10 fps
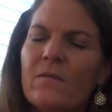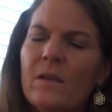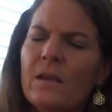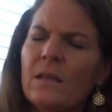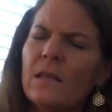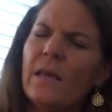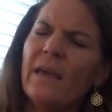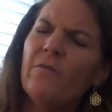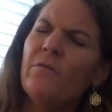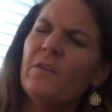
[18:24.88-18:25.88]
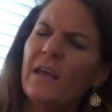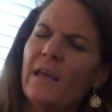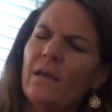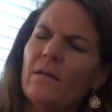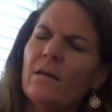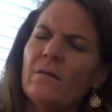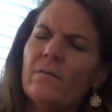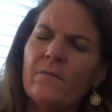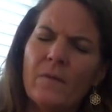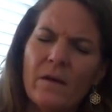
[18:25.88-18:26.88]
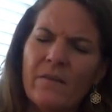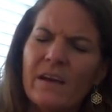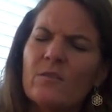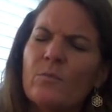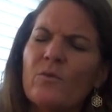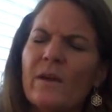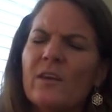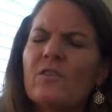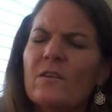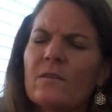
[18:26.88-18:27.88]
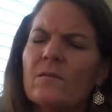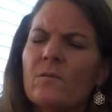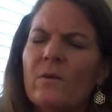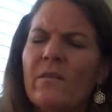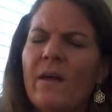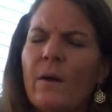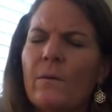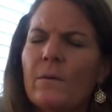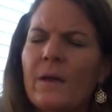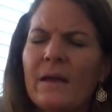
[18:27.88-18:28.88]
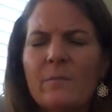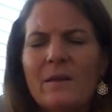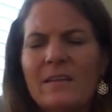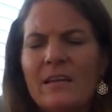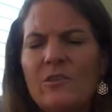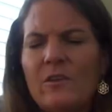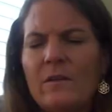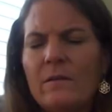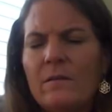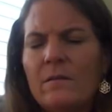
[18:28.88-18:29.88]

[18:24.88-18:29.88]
in a safety of exploration without expectation.